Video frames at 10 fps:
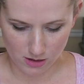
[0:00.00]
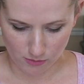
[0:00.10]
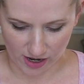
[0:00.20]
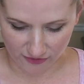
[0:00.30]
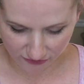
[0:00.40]

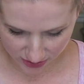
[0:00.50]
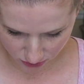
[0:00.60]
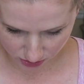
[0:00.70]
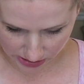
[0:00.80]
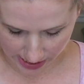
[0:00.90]
My
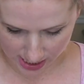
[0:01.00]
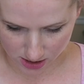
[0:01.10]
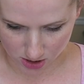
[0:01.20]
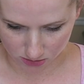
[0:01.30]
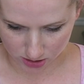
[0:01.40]
official
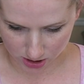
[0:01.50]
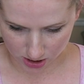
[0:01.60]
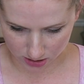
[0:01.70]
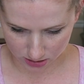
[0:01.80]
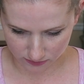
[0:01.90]

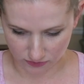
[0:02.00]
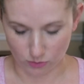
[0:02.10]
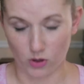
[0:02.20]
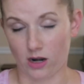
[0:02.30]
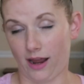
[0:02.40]
diagnosis,
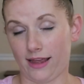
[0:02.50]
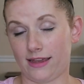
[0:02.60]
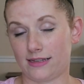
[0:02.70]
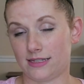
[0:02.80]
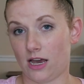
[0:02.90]
from what I
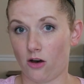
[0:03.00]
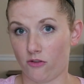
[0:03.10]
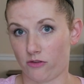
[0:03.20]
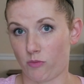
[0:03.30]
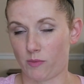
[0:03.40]
can tell
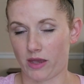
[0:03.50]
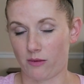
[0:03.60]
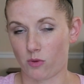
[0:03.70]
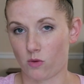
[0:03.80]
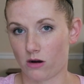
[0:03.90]
from the
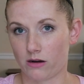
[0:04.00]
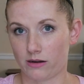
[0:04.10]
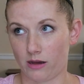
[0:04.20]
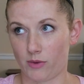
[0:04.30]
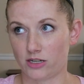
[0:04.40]

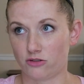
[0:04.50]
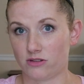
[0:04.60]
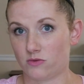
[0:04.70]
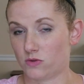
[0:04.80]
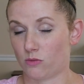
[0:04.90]
paperwork, now mind you
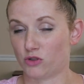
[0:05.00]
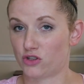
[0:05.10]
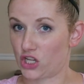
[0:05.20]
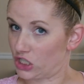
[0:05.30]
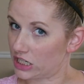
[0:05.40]
this was
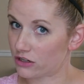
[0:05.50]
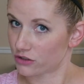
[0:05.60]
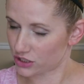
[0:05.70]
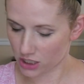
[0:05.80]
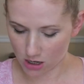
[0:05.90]
almost 30
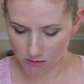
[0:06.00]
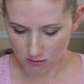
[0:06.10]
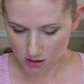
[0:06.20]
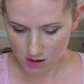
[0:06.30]
years ago,